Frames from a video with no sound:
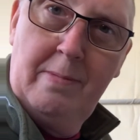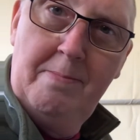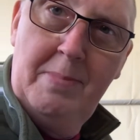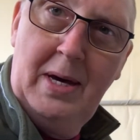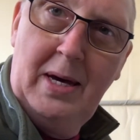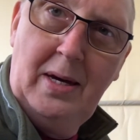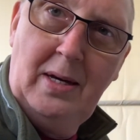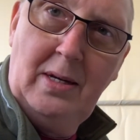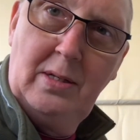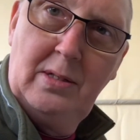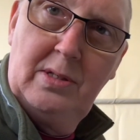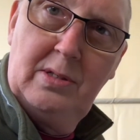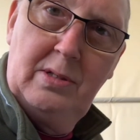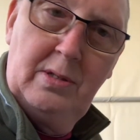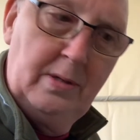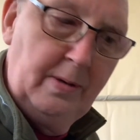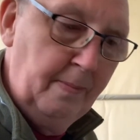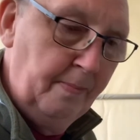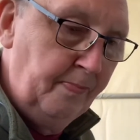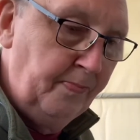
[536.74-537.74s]
mix,
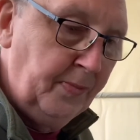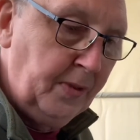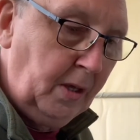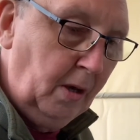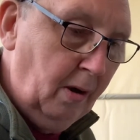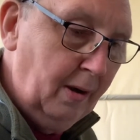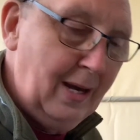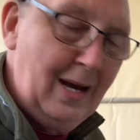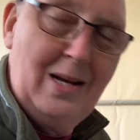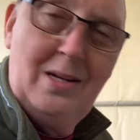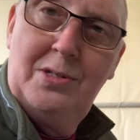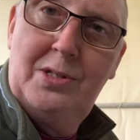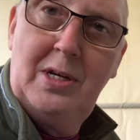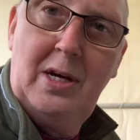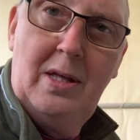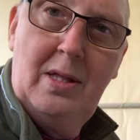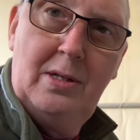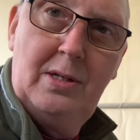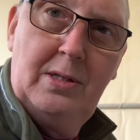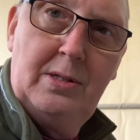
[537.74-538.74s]
I can't
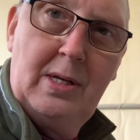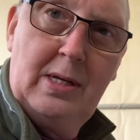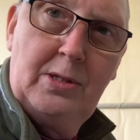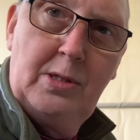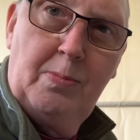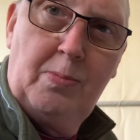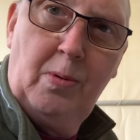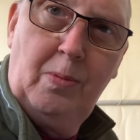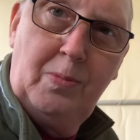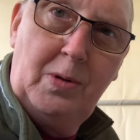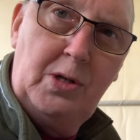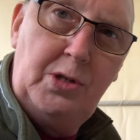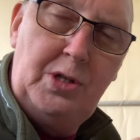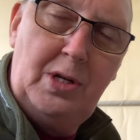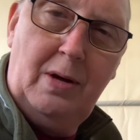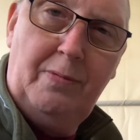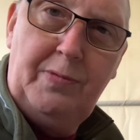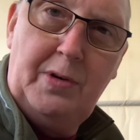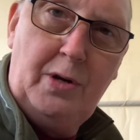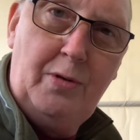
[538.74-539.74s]
see that that's a problem, because you'll
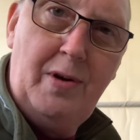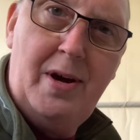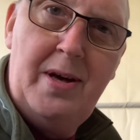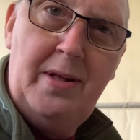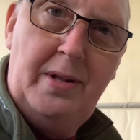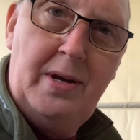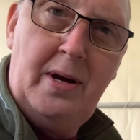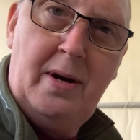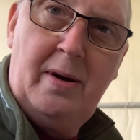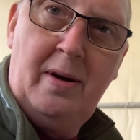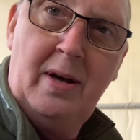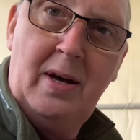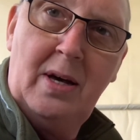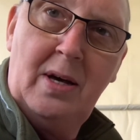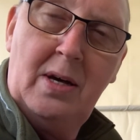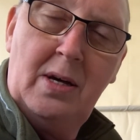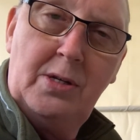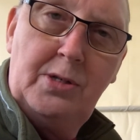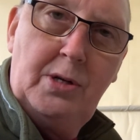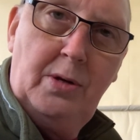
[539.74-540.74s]
have the grit in there,
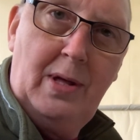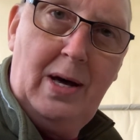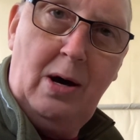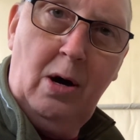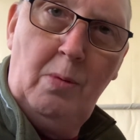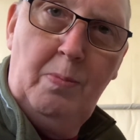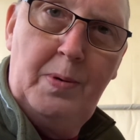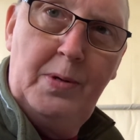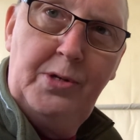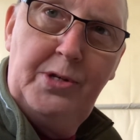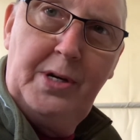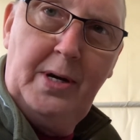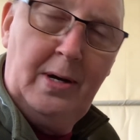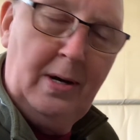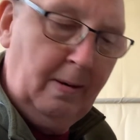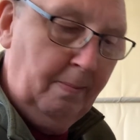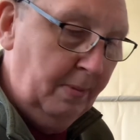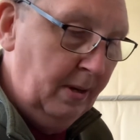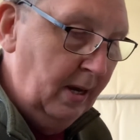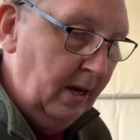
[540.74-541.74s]
so that opens it
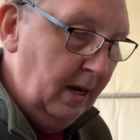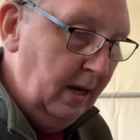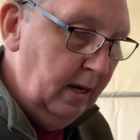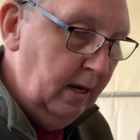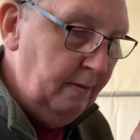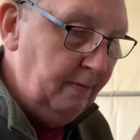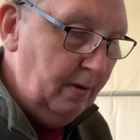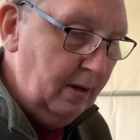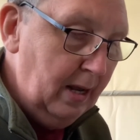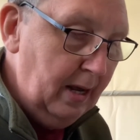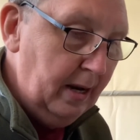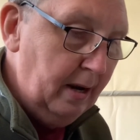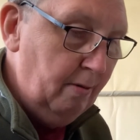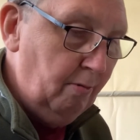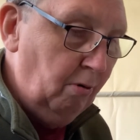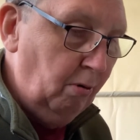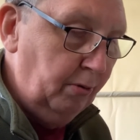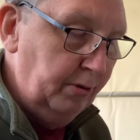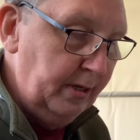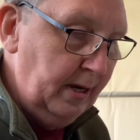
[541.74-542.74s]
up. And if you let it
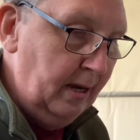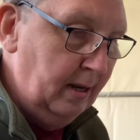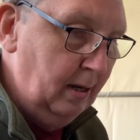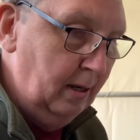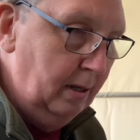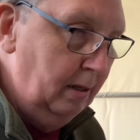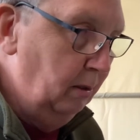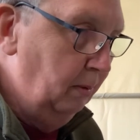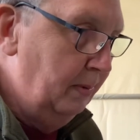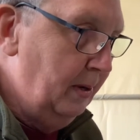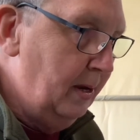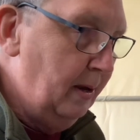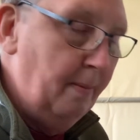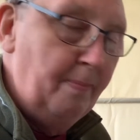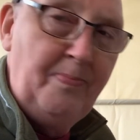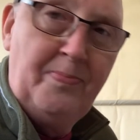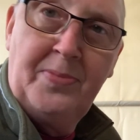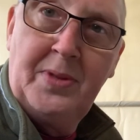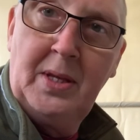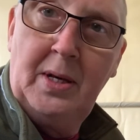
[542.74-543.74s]
rot down a little bit,
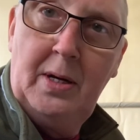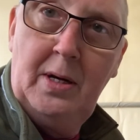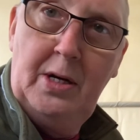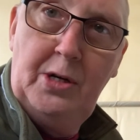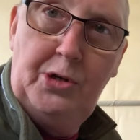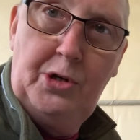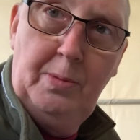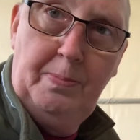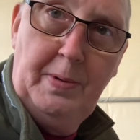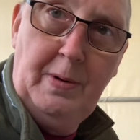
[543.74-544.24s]
it should be